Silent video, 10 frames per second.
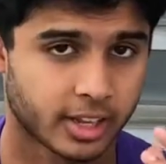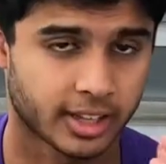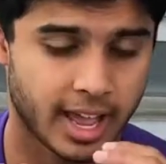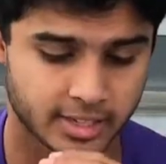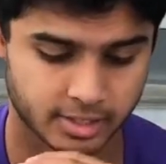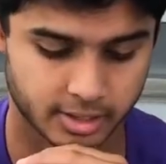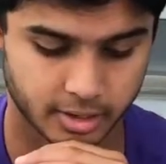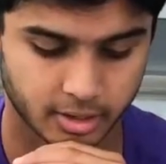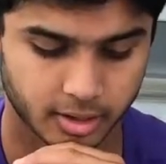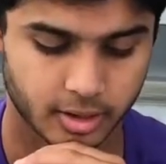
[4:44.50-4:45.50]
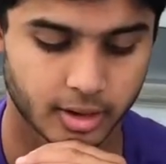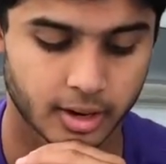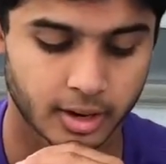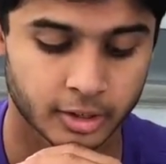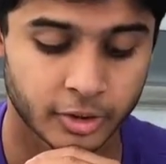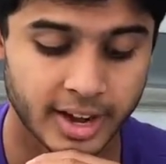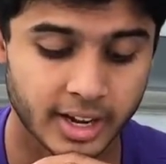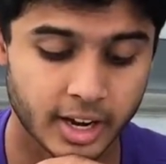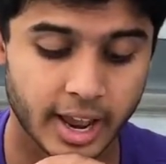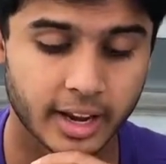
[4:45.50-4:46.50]
Then lastly,
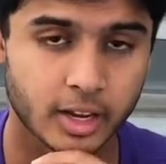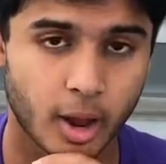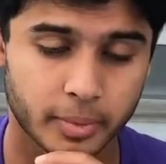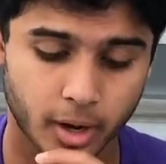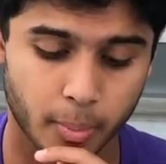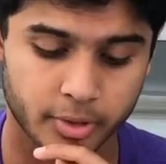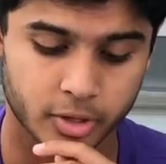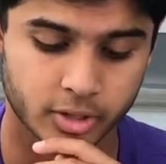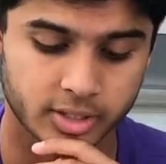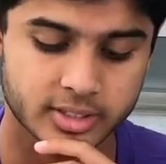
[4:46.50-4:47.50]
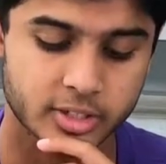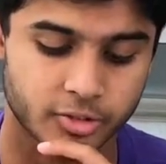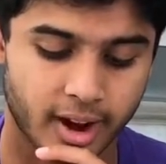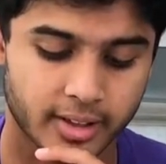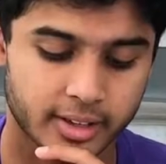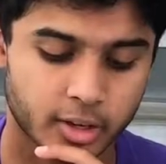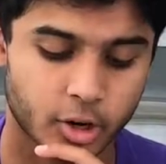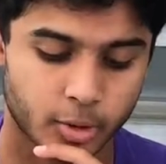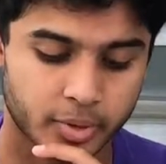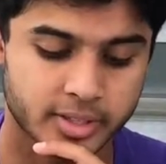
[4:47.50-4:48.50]
creating economic opportunities in dryland
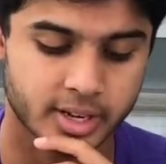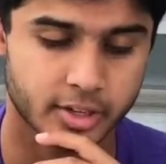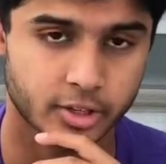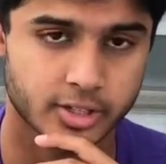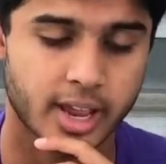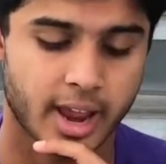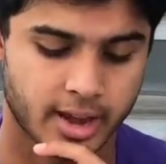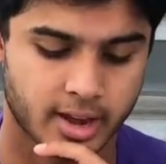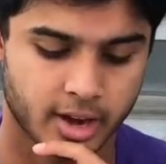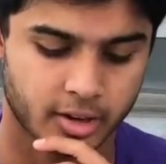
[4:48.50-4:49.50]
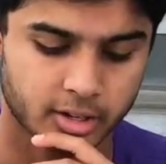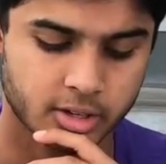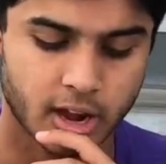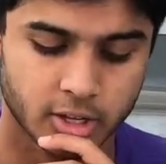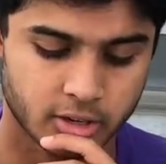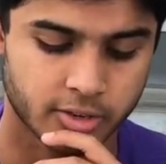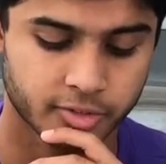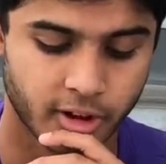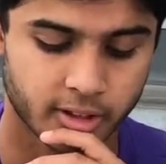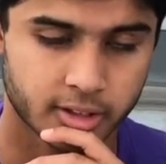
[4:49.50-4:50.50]
urban centers and in areas outside
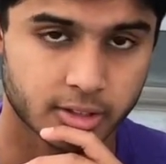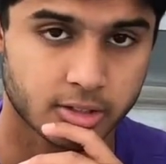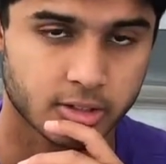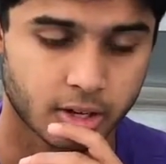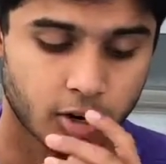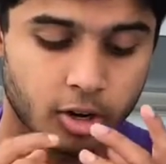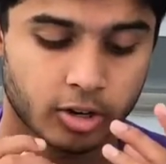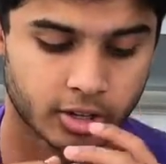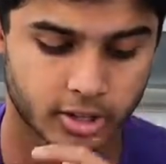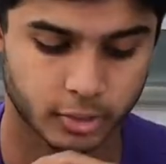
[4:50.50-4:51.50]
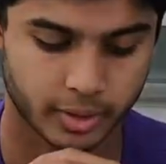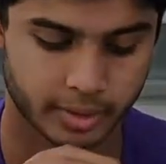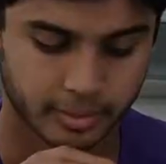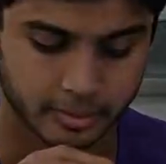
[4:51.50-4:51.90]
of drylands are another way.